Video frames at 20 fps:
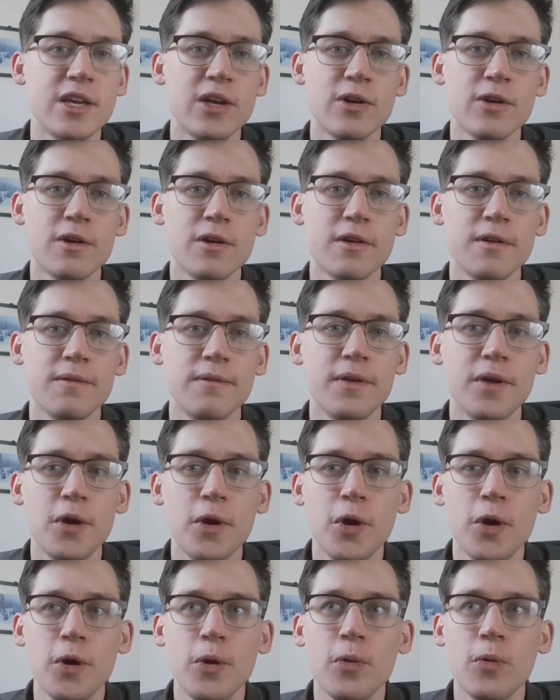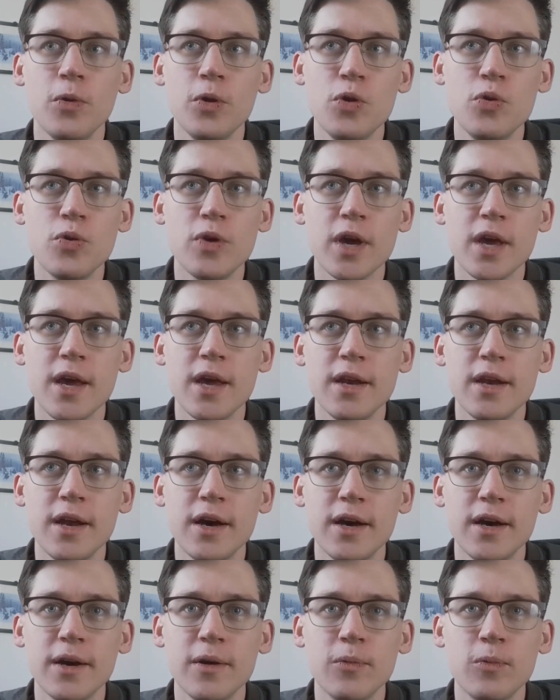we
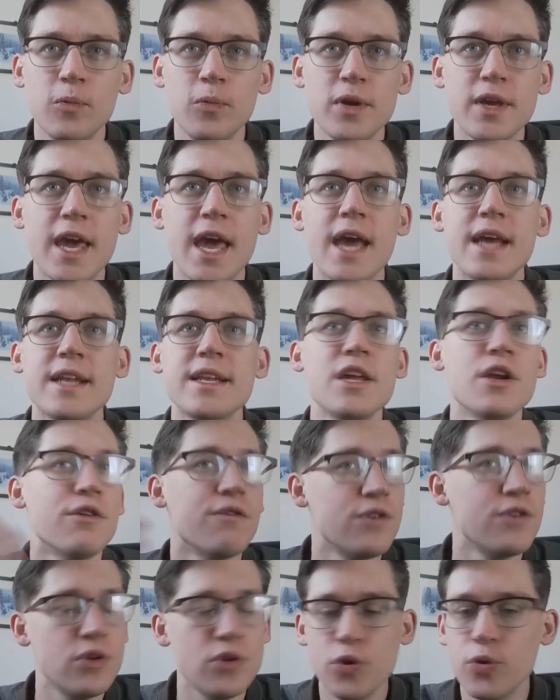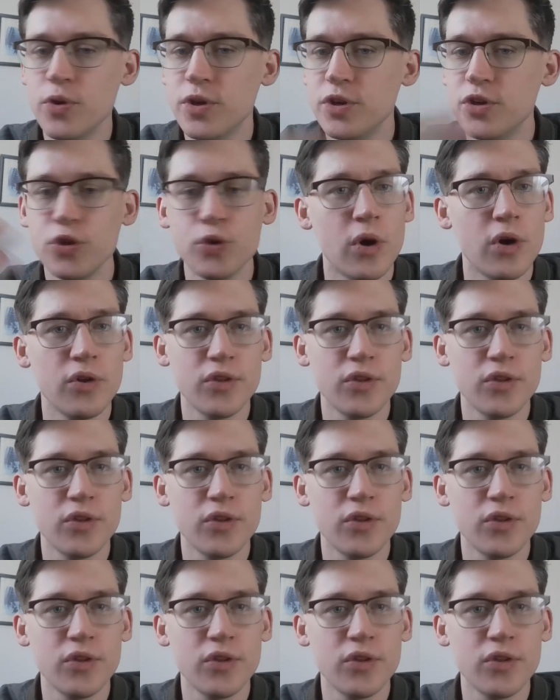can't interview you and do all